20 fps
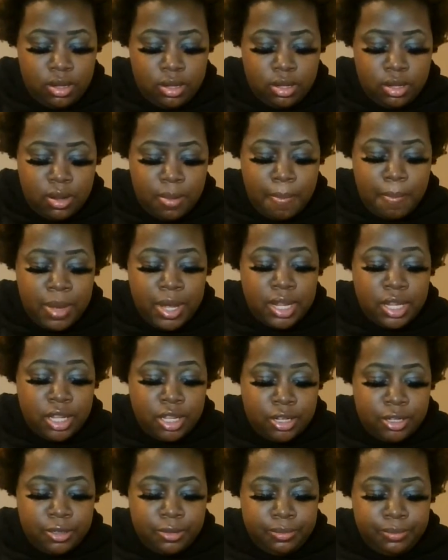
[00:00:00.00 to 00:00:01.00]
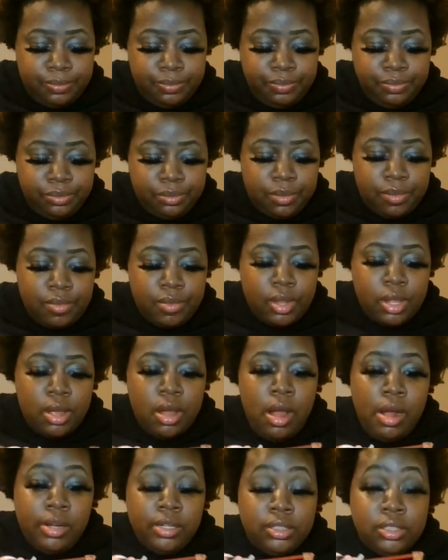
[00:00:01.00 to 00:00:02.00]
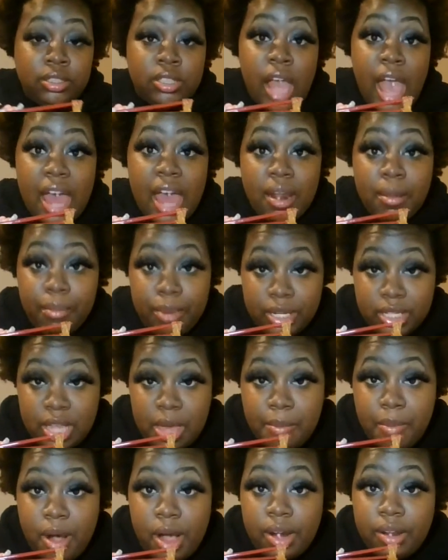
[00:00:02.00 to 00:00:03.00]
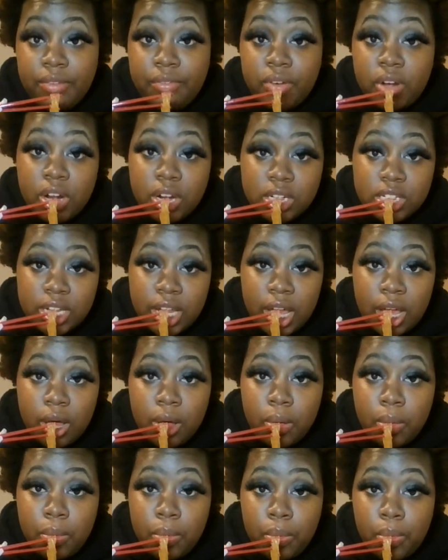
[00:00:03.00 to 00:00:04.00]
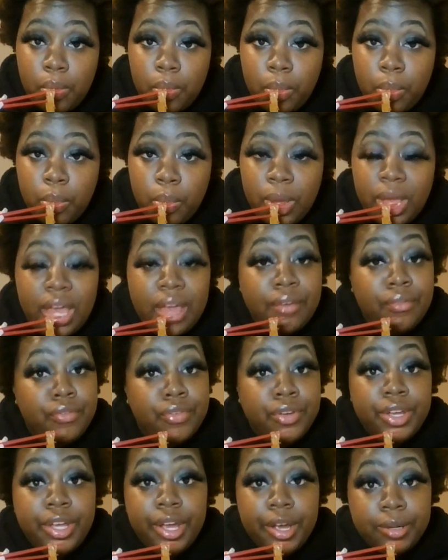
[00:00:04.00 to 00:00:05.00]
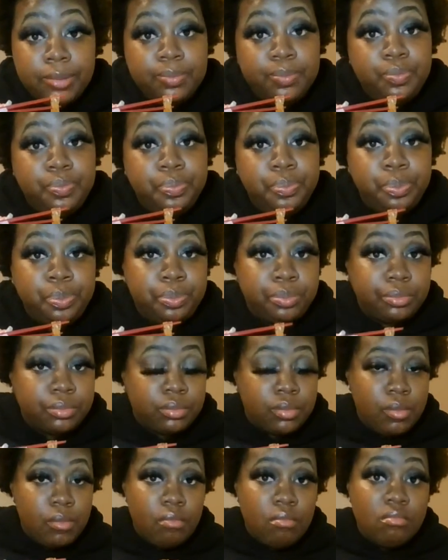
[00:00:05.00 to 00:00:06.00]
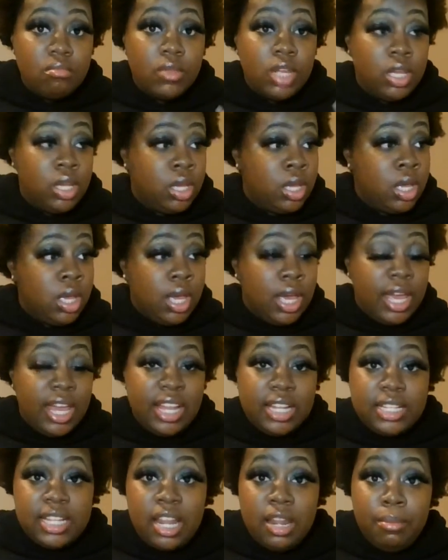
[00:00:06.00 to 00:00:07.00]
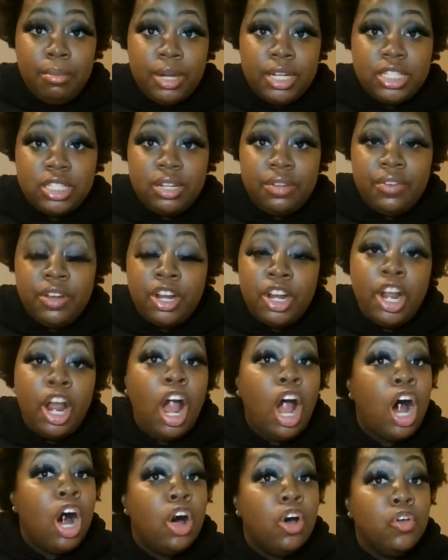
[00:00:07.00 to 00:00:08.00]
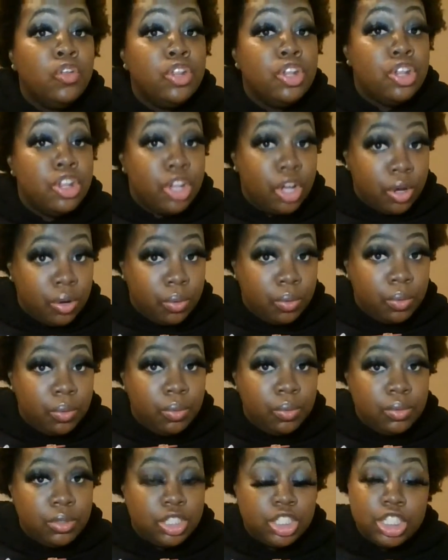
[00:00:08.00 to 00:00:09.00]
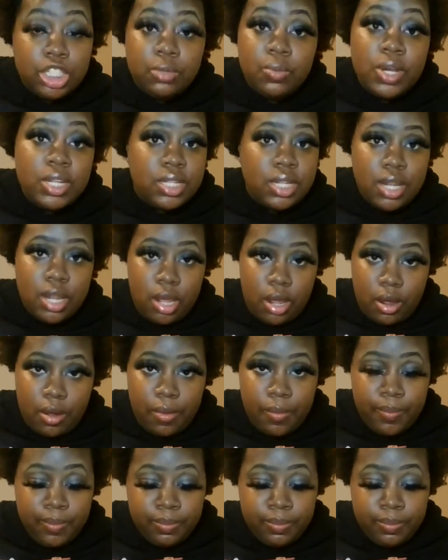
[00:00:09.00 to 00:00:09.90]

the mother had a birthday party for her child every year in celebration of her, although she wasn't there.